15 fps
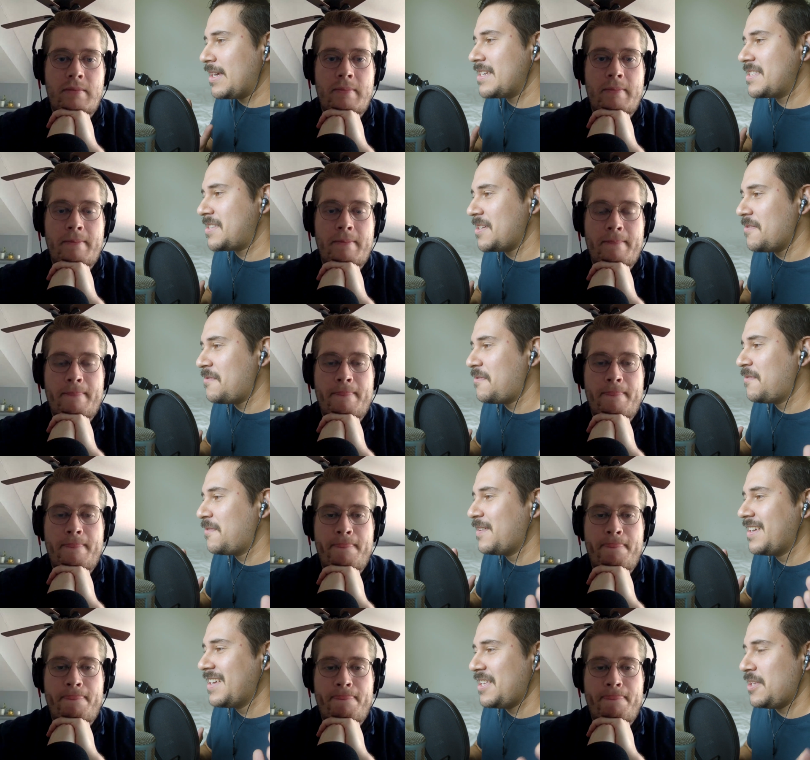Speaker 1: place
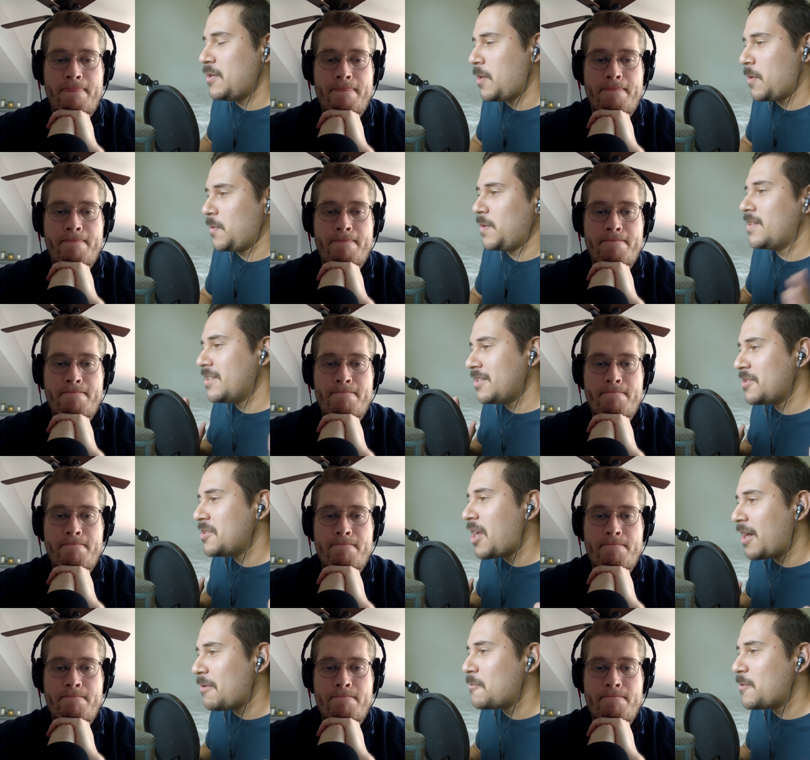of you know you're
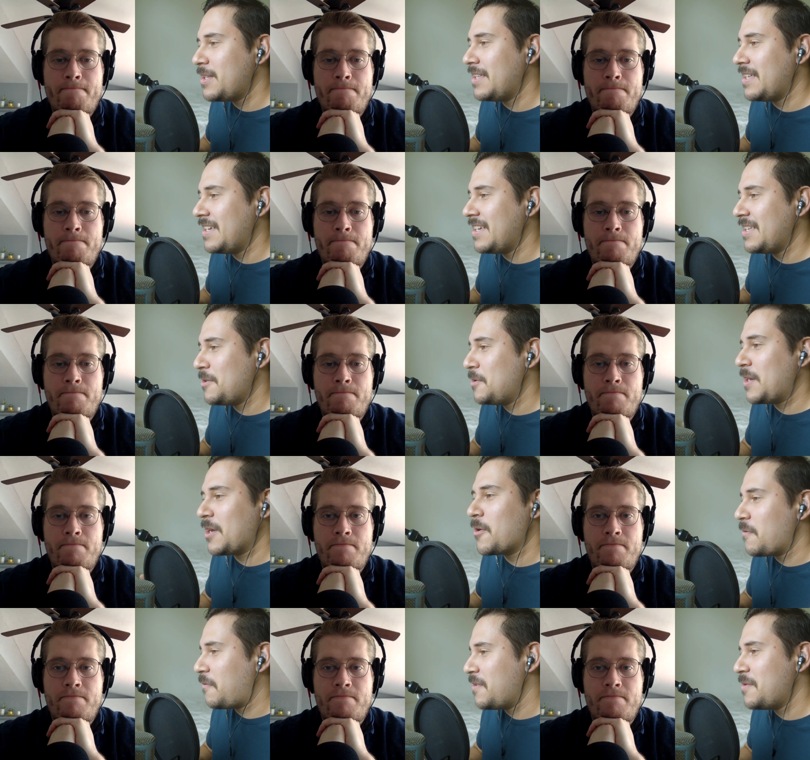you're not really you
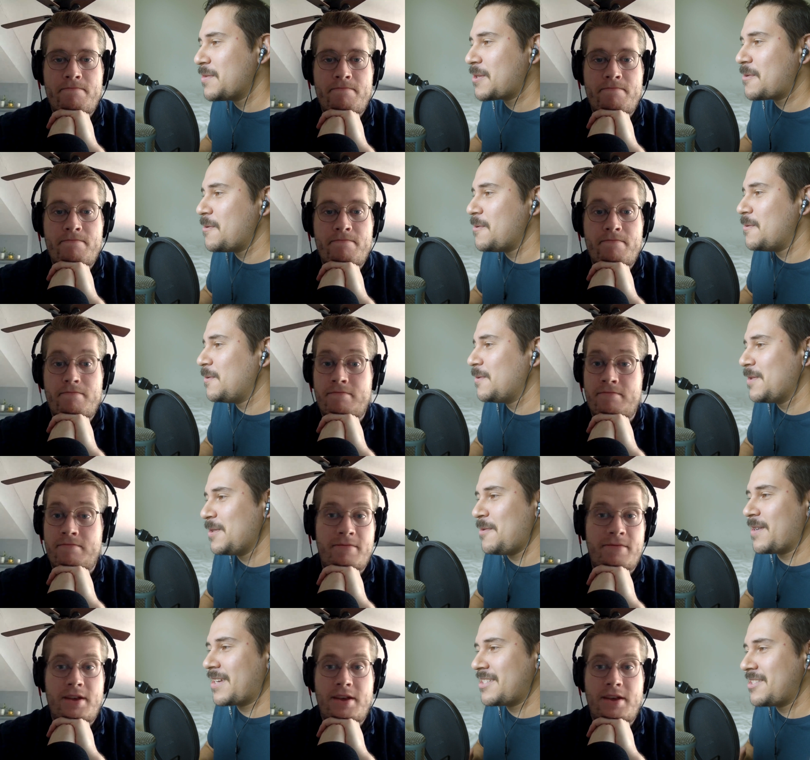didn't go to film school
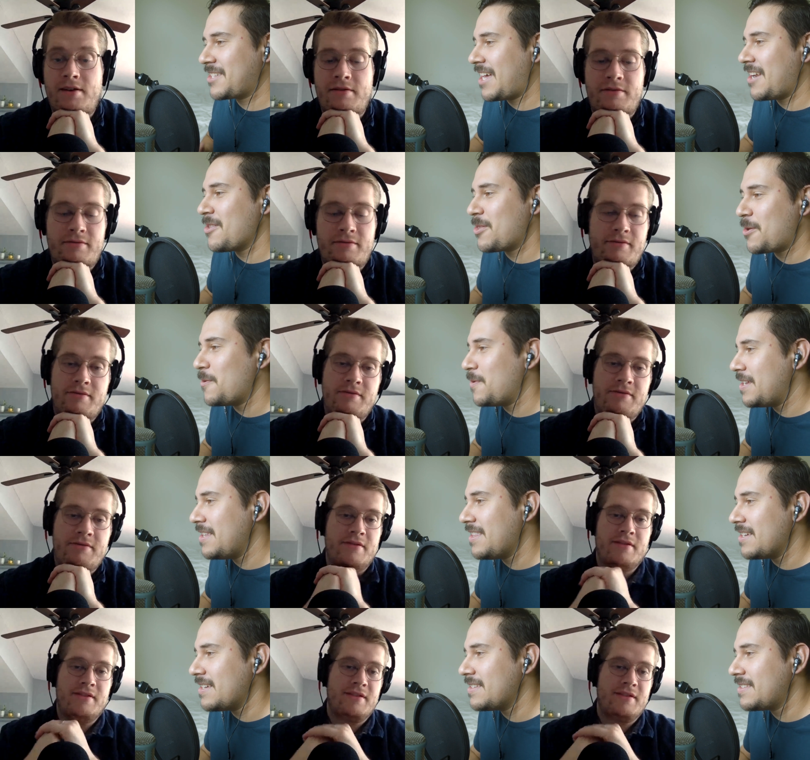you're no. just kind of thrown
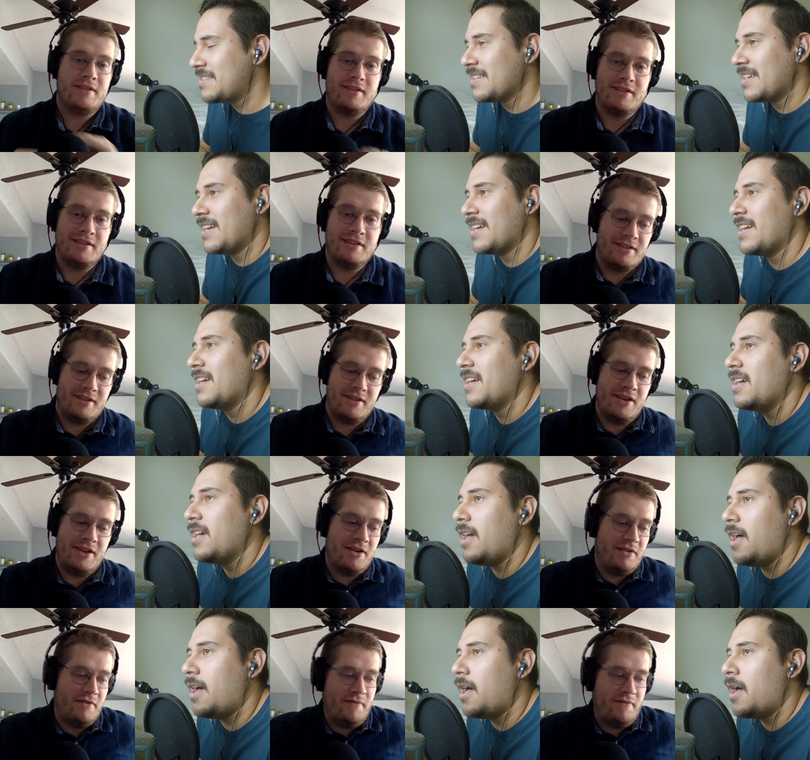in this.
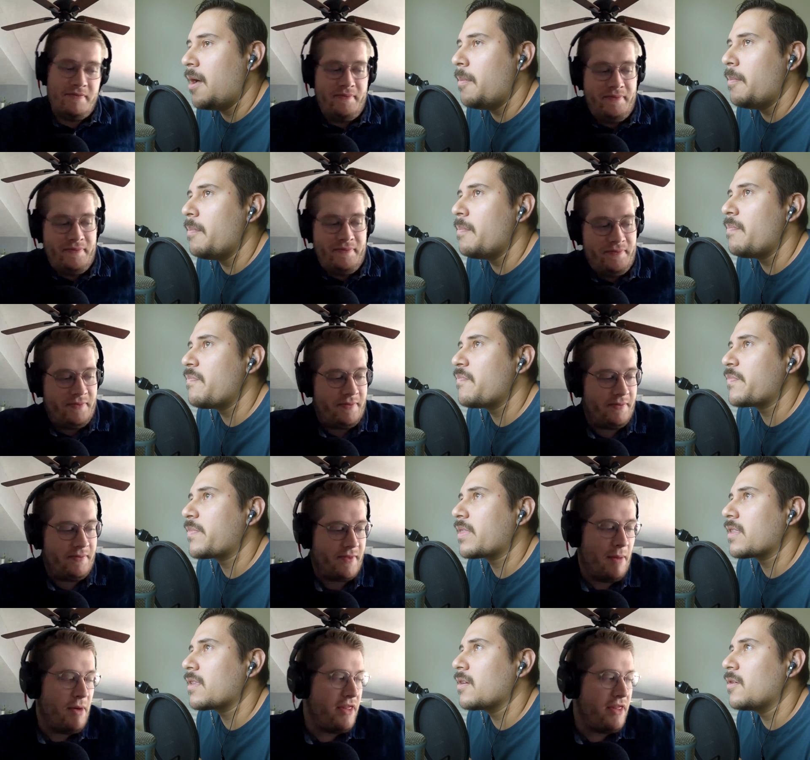
Speaker 2: No. Um,
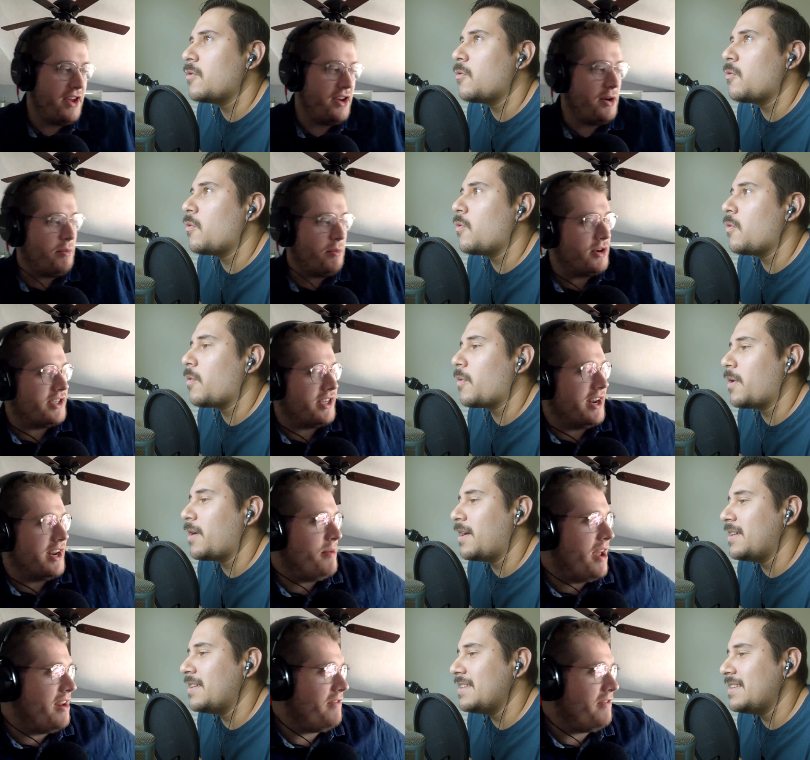I'm a theater person.
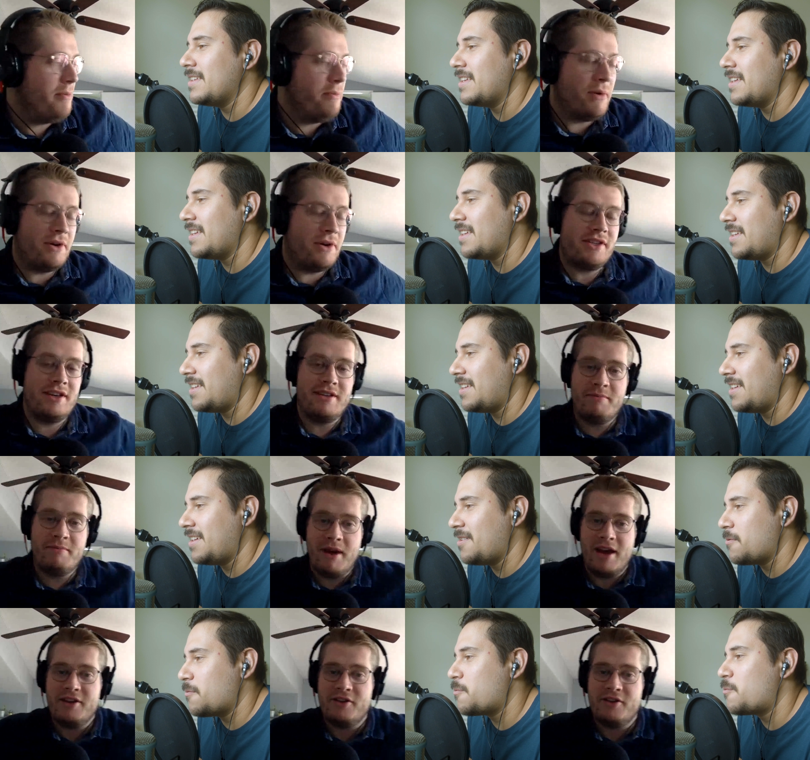I'm not a film person
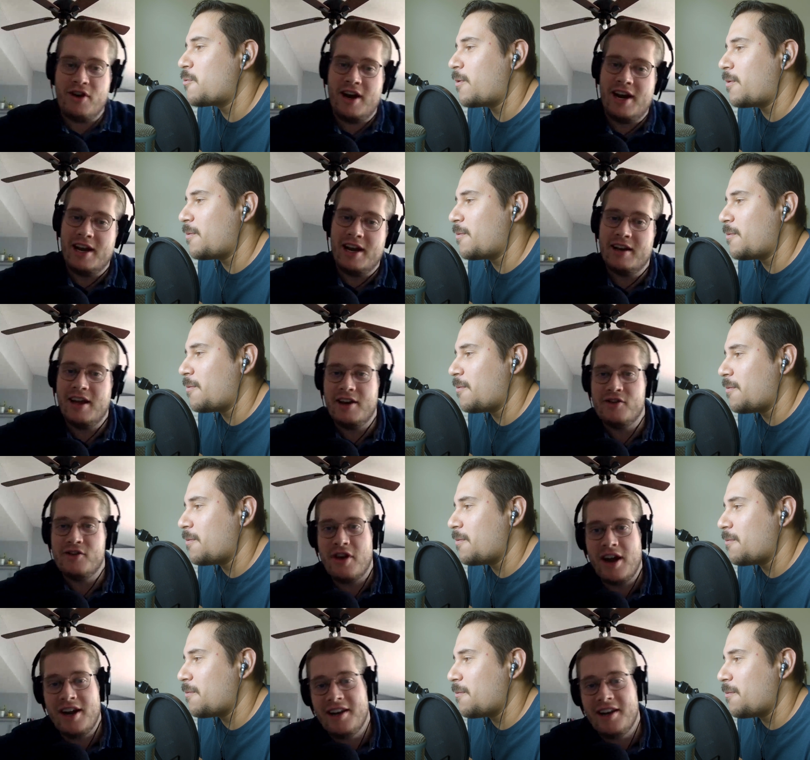by mhm. training
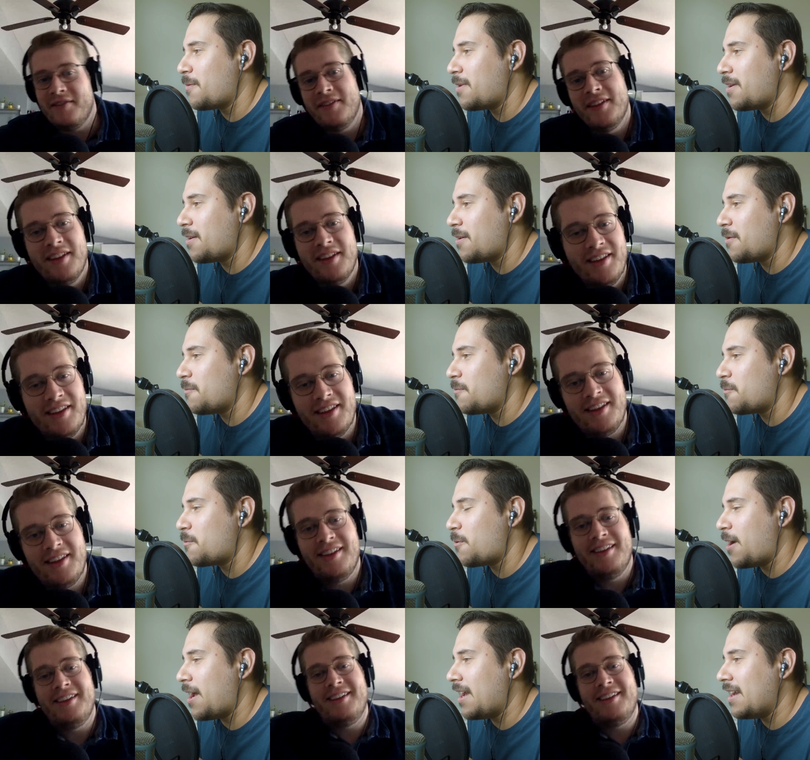and trade.
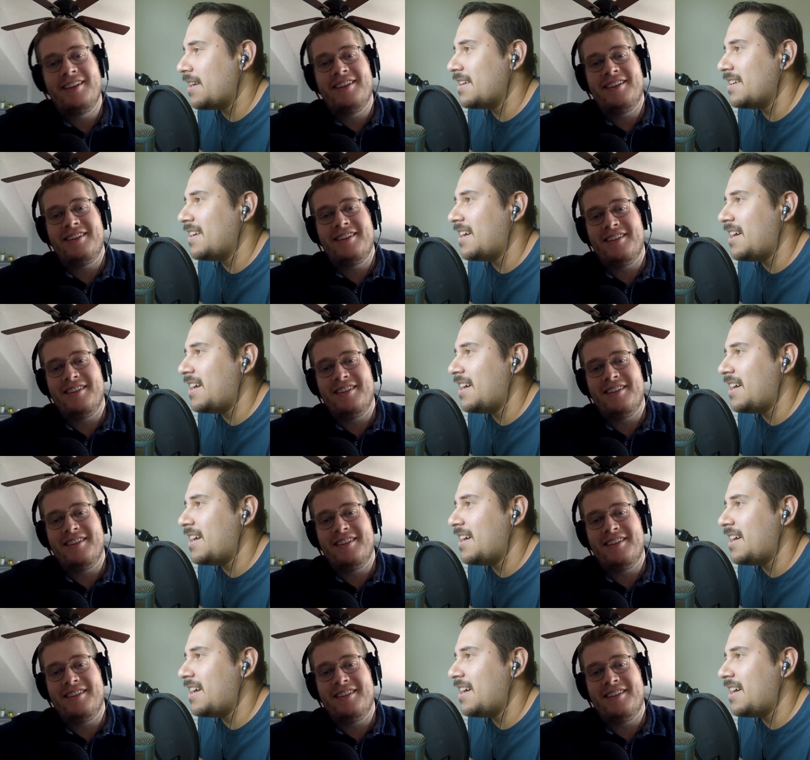
Speaker 1: Right.